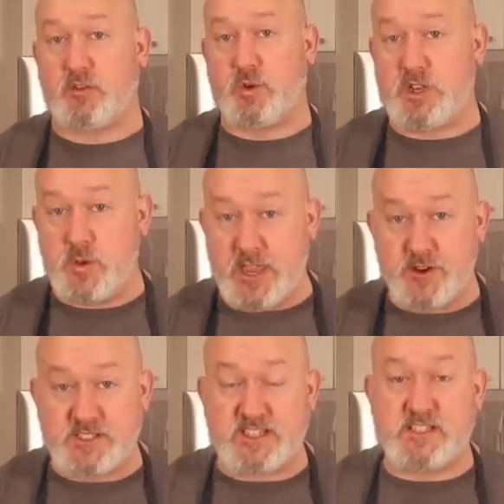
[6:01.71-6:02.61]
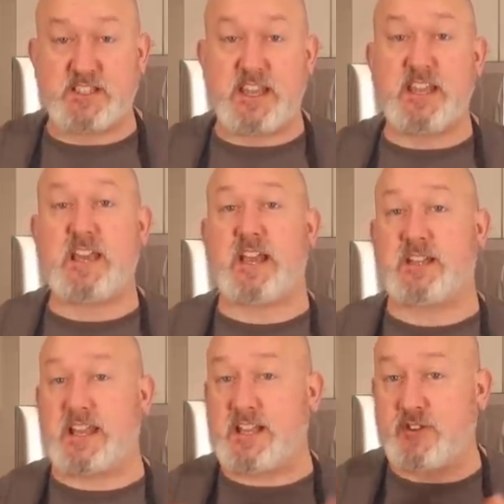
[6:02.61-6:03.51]
When you hear sizzling and
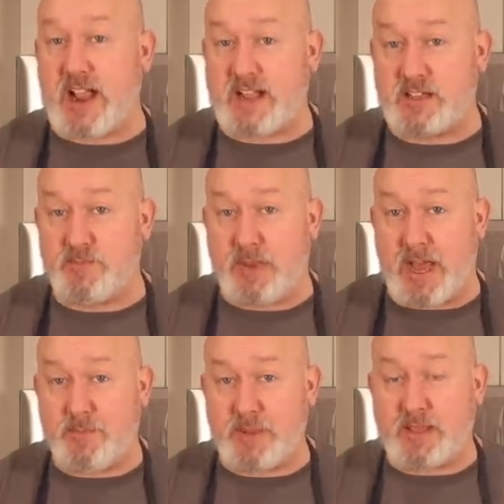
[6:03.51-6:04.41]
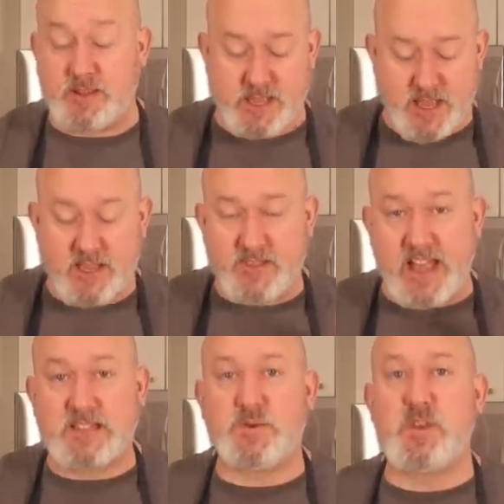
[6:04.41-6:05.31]
like crackle and popping,
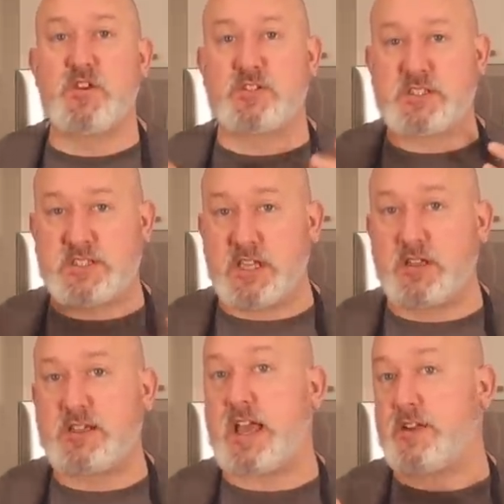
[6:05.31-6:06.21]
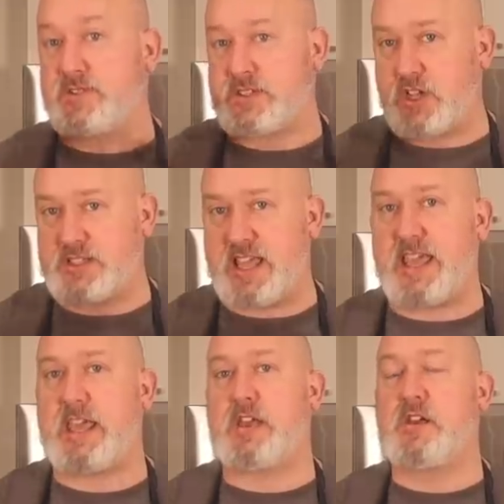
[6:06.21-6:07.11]
that's when you're still kind of
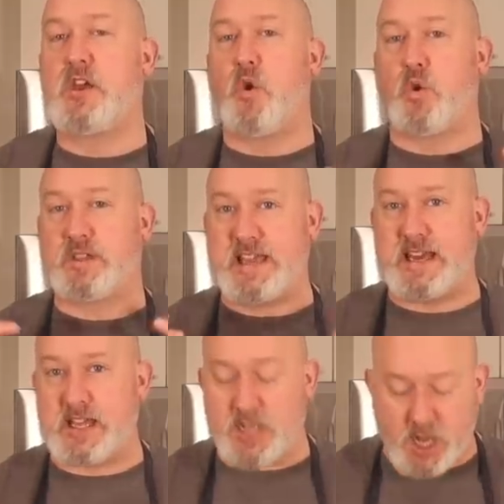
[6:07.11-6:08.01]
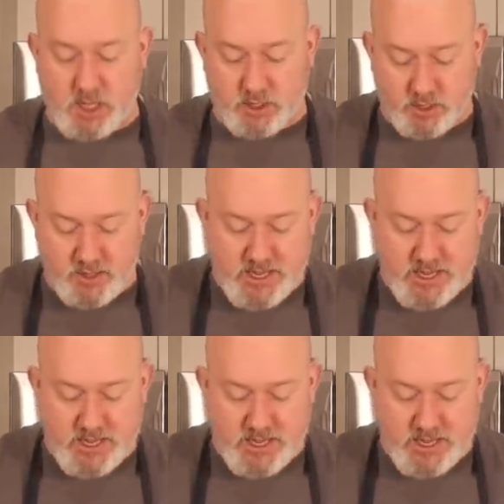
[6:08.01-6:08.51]
sauteing or getting color.